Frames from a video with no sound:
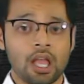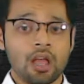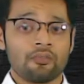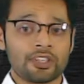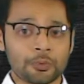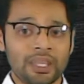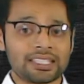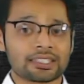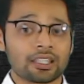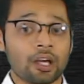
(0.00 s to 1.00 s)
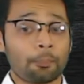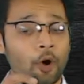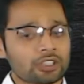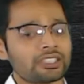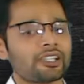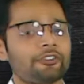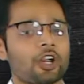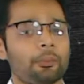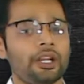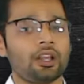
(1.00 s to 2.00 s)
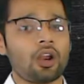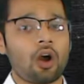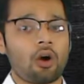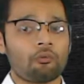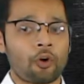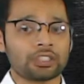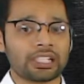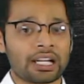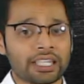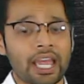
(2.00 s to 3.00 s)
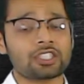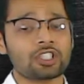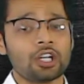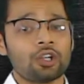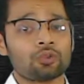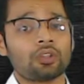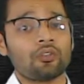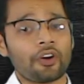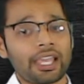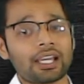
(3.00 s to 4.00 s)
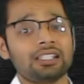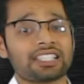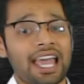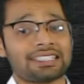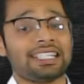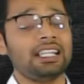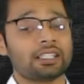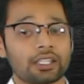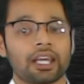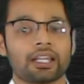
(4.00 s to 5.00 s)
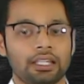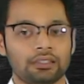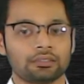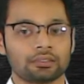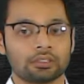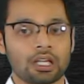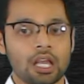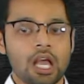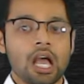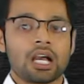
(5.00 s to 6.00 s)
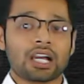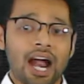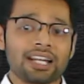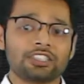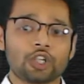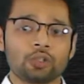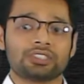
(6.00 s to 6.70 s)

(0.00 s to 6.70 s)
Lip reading: which means the positive terminal was attached to the vehicle chassis directly. Cars used